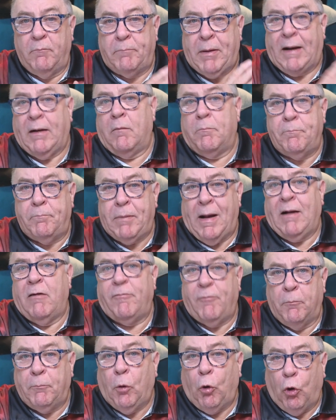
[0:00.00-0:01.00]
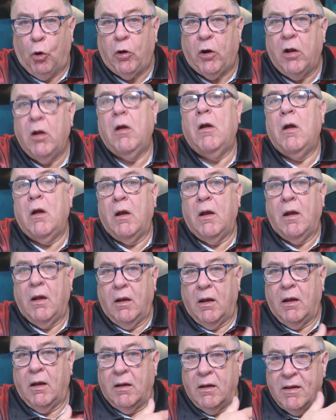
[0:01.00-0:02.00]
bang for buck,
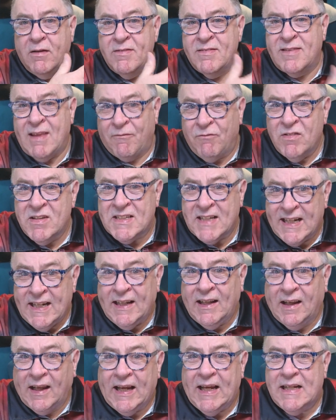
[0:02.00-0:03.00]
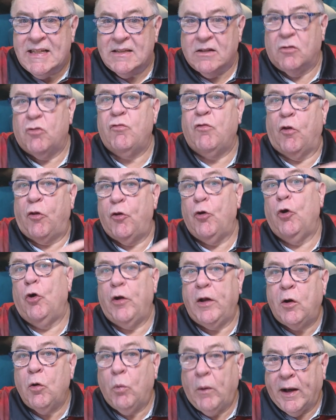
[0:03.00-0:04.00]
17 litres for
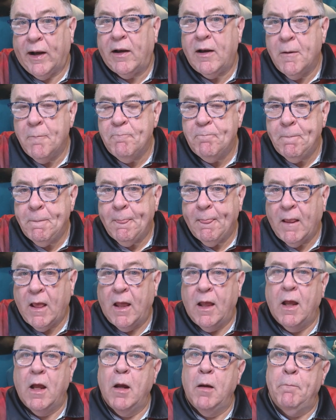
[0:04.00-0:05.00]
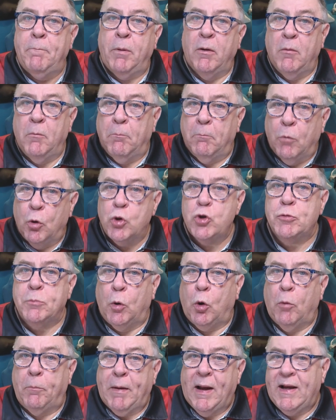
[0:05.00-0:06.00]
30 quid, but much
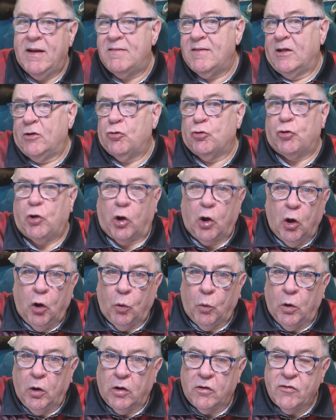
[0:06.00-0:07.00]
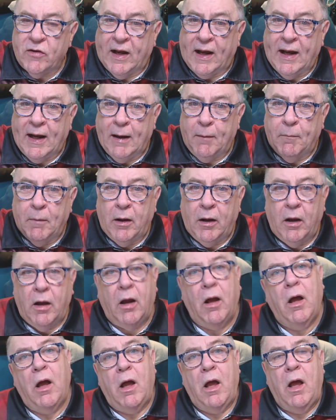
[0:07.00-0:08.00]
more basic, just a clockwork
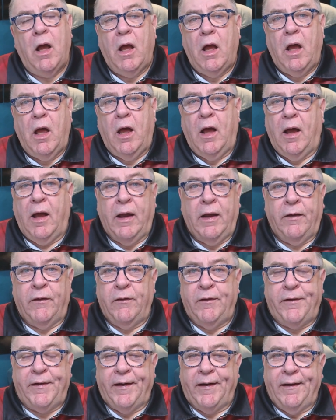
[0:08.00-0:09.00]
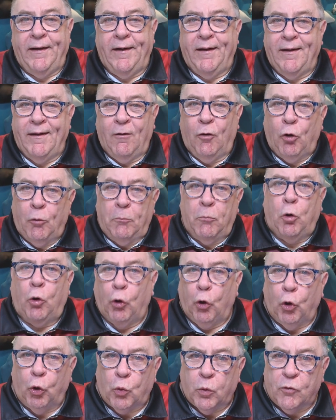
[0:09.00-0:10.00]
timer, and
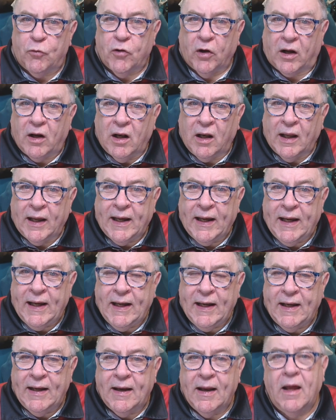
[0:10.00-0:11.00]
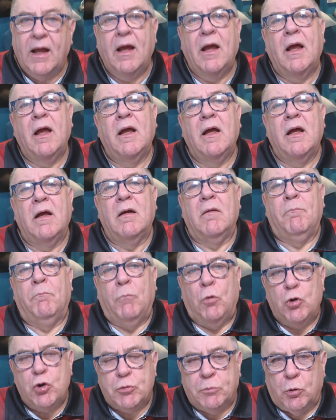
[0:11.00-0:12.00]
more awkward to clean,
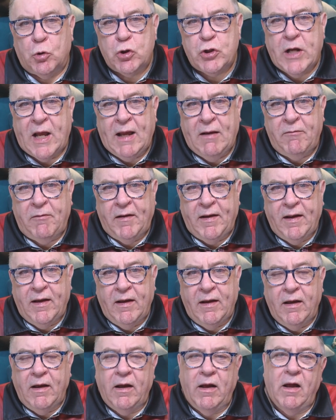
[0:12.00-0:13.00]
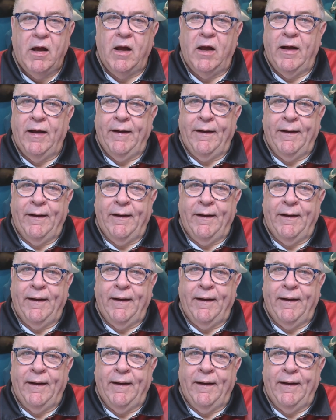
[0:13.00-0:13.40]
much heavier,